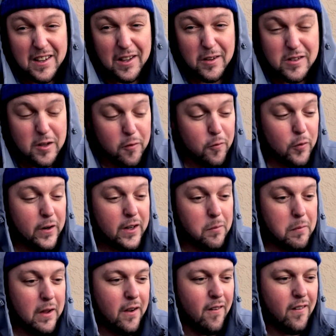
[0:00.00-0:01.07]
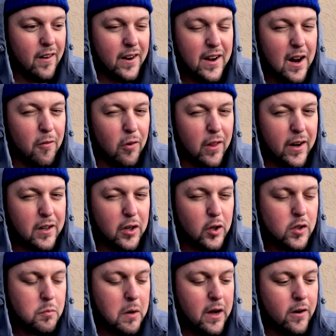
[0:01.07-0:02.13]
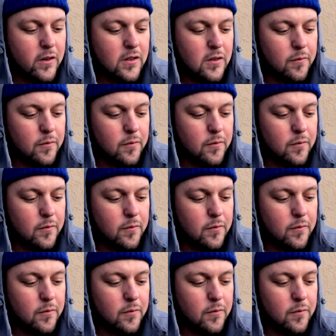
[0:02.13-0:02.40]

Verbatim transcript: used to freak me out. I never like to do spiders.